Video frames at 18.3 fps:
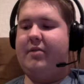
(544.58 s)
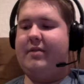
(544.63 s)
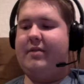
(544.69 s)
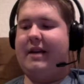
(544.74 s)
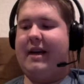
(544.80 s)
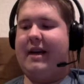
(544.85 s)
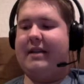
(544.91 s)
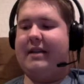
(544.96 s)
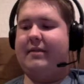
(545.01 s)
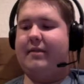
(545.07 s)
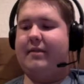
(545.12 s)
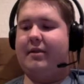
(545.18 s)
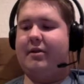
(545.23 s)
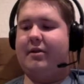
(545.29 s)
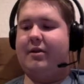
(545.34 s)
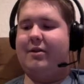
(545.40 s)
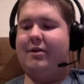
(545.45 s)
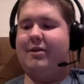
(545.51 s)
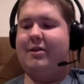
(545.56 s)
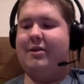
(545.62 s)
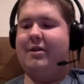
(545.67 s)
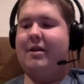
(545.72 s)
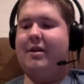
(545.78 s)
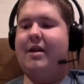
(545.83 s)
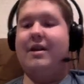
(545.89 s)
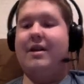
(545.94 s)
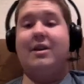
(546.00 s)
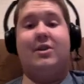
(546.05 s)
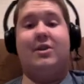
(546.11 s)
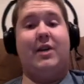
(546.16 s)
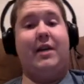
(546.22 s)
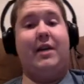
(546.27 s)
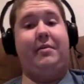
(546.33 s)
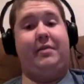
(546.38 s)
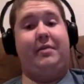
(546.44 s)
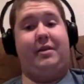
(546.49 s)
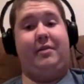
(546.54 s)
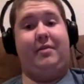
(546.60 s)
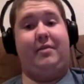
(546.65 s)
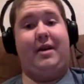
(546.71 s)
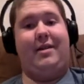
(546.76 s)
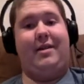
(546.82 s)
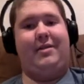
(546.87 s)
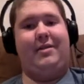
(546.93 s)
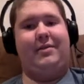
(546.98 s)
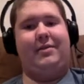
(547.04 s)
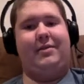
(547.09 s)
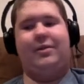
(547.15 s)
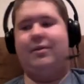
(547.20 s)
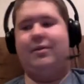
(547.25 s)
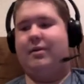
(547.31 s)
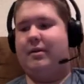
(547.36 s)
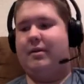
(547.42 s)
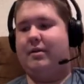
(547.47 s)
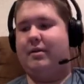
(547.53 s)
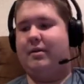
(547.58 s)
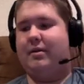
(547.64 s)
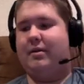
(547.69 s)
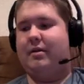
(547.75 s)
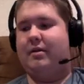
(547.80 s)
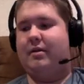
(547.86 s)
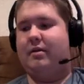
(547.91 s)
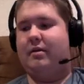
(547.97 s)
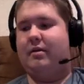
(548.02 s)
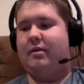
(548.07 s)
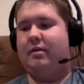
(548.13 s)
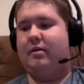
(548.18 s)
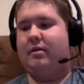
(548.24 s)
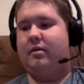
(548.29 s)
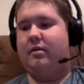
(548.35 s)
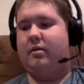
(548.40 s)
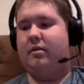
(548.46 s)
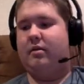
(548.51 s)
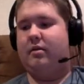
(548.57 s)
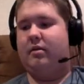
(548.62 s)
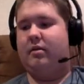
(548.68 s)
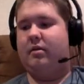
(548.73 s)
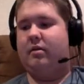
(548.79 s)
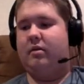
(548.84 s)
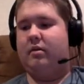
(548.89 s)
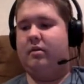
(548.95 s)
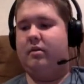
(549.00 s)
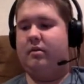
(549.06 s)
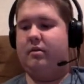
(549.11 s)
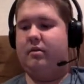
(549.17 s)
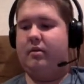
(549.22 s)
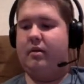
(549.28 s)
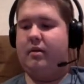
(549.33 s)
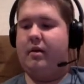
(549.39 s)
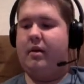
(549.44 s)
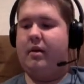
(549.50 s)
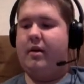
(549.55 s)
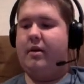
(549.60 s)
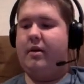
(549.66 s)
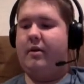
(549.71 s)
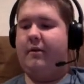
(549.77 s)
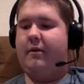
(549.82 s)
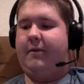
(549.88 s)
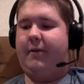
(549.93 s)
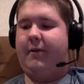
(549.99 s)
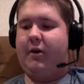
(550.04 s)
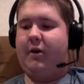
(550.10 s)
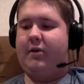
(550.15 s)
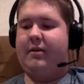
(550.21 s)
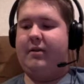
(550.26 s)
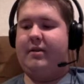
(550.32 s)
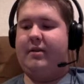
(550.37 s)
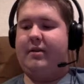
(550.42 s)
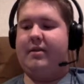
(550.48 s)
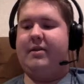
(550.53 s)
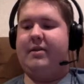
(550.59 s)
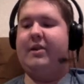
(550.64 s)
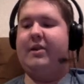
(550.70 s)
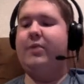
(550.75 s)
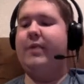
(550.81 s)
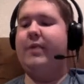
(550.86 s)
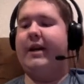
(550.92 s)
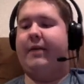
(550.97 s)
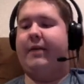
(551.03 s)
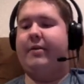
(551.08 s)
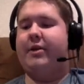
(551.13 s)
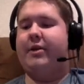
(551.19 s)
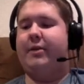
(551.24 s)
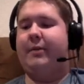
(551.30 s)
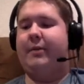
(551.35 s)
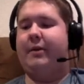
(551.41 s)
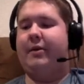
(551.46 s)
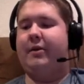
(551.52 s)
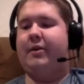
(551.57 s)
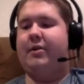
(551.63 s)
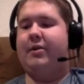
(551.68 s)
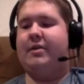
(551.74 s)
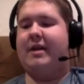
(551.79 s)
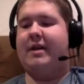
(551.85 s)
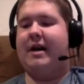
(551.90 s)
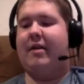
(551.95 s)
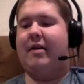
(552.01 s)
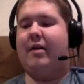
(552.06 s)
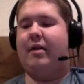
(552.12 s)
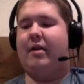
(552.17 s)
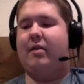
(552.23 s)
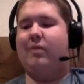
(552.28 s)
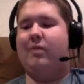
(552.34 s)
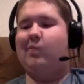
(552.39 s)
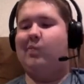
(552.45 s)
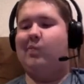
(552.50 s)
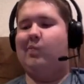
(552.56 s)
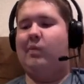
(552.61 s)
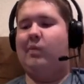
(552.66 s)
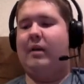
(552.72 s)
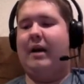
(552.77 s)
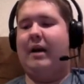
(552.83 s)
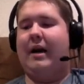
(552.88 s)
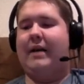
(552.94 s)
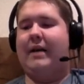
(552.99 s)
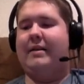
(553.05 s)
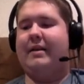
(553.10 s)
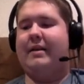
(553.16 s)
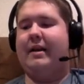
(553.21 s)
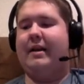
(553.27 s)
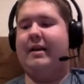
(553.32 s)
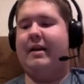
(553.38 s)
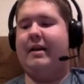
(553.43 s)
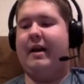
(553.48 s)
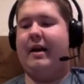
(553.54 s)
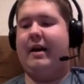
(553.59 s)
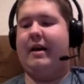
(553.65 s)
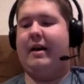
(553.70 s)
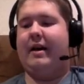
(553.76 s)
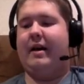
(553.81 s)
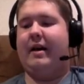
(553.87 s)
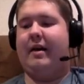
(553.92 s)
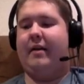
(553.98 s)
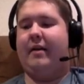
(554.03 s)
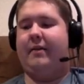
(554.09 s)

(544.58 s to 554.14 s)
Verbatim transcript: tax for the church, shared with the crown, of course. Your fortress is too weak. We should build a new tower. I say yeah.